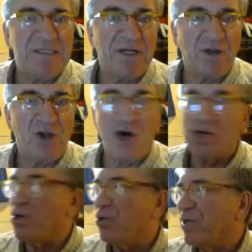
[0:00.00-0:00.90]
law
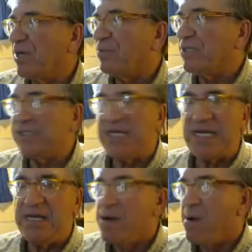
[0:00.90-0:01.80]
code. And we
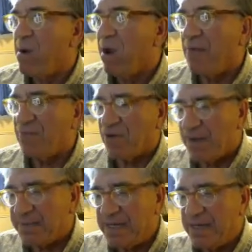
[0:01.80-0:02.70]
see
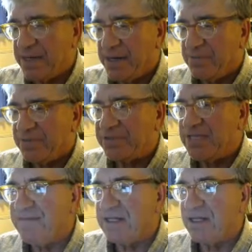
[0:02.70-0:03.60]
Hammurabi
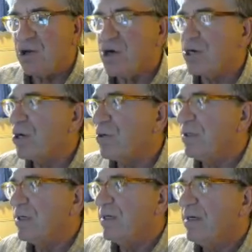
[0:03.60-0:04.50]
receiving the law code
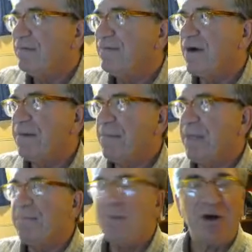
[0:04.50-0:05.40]
from
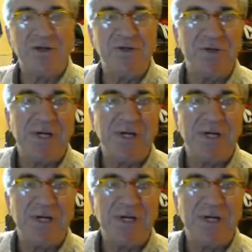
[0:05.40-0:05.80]
Marduk.